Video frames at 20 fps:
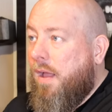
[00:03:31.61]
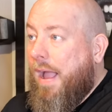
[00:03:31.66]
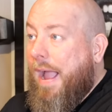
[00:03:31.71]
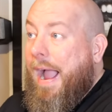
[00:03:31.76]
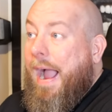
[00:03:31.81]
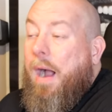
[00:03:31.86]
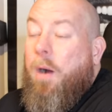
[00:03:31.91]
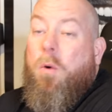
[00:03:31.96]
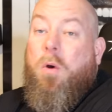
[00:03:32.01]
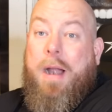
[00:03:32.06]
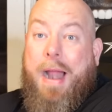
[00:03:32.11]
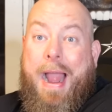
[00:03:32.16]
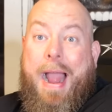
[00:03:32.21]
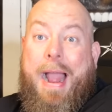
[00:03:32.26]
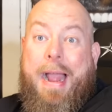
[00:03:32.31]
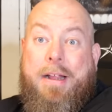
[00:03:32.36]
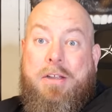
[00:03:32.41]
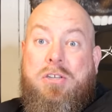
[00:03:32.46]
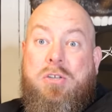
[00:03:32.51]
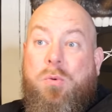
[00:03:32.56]
Our
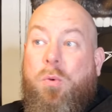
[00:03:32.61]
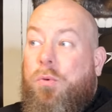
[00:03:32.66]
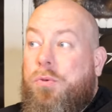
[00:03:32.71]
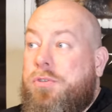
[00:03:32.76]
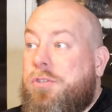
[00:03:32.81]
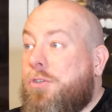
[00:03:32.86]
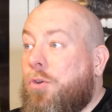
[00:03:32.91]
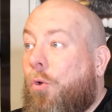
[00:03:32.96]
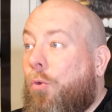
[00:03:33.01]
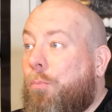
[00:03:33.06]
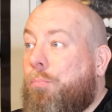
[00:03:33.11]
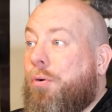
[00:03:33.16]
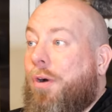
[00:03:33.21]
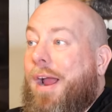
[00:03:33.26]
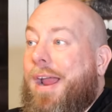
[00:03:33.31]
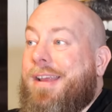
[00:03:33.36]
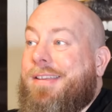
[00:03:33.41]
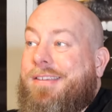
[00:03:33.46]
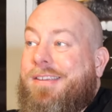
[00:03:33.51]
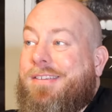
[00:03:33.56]
actual sold
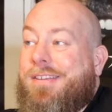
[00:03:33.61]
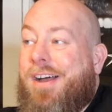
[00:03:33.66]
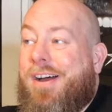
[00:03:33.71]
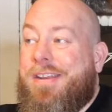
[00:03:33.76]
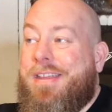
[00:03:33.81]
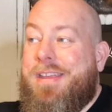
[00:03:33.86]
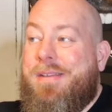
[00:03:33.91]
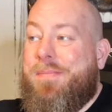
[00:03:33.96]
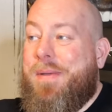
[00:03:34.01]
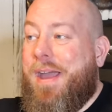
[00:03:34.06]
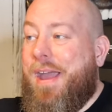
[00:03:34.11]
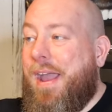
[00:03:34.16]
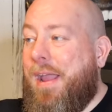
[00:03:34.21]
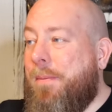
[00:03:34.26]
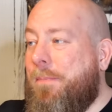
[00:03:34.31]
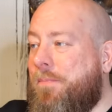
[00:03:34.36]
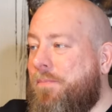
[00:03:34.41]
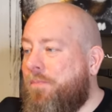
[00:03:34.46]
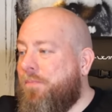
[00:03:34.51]
prices on eBay.